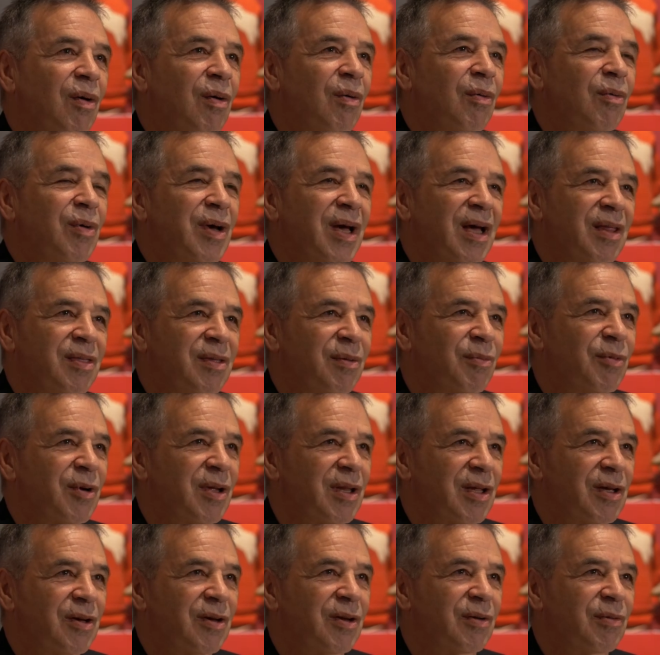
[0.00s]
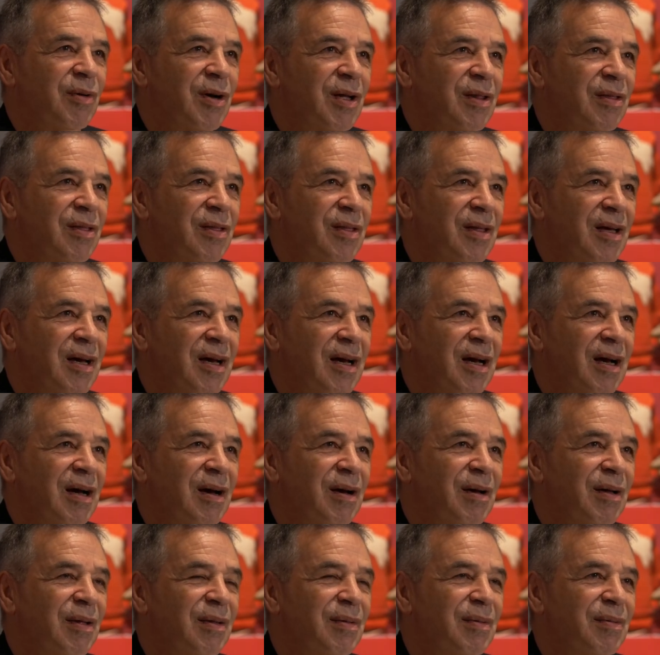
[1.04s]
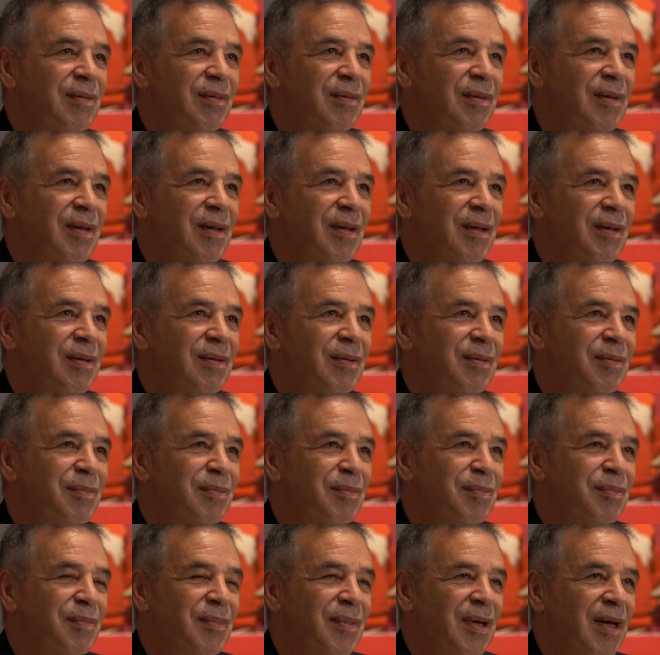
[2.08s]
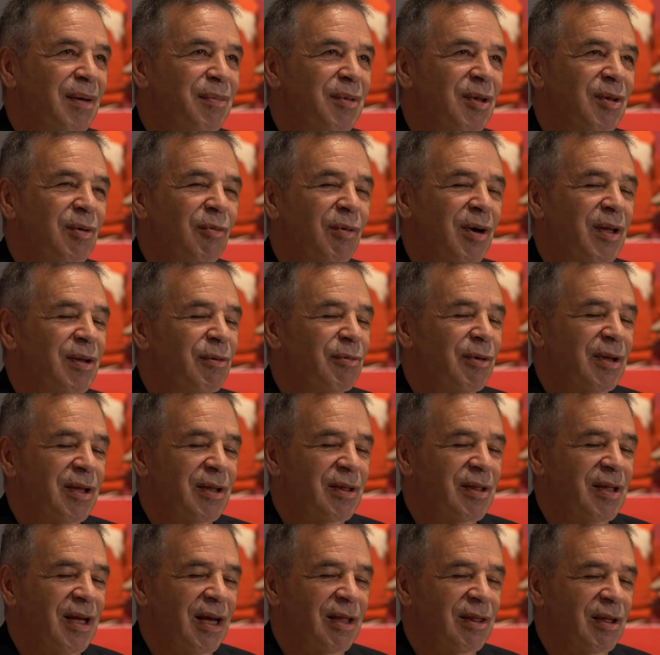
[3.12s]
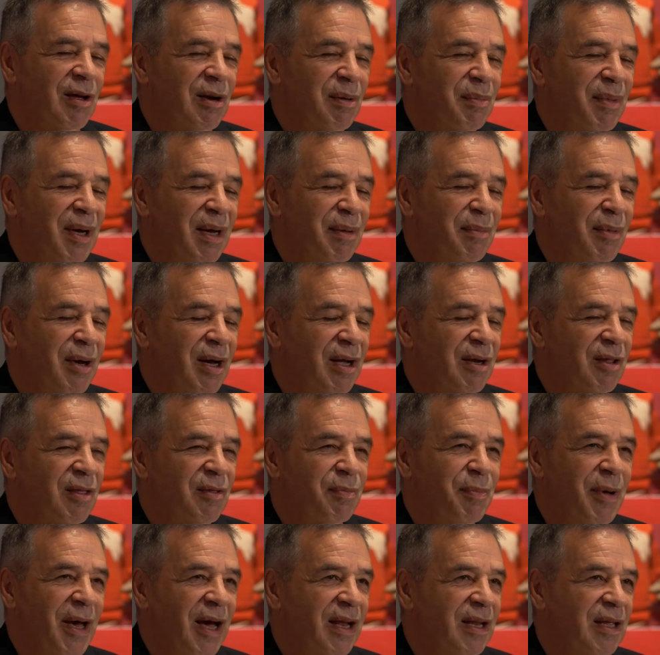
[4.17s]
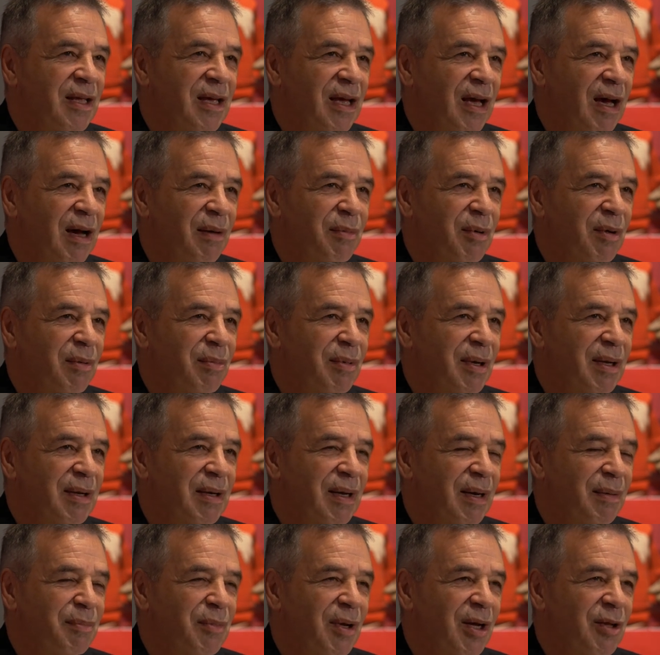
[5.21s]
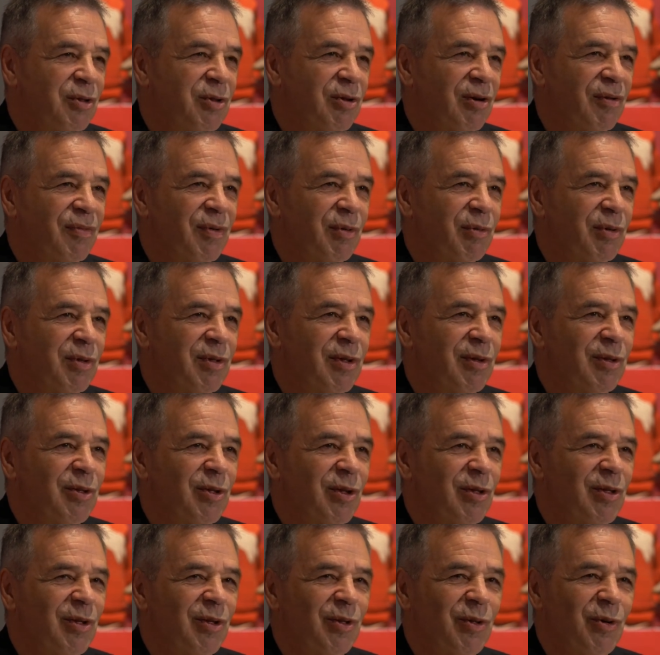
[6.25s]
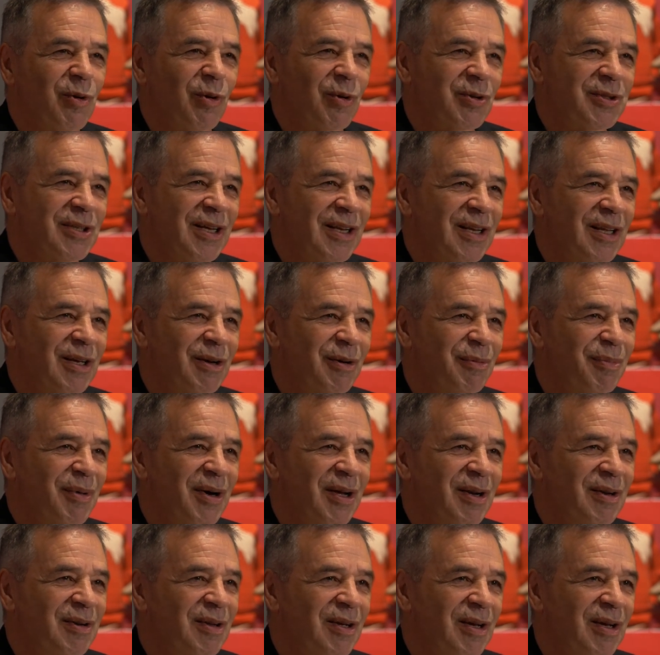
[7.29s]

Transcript: We had some really good ones. Uh, I mean, the one that really stands out in my mind is Patty Campbell, but I'm not yeah. sure if it was just his goaltending or, but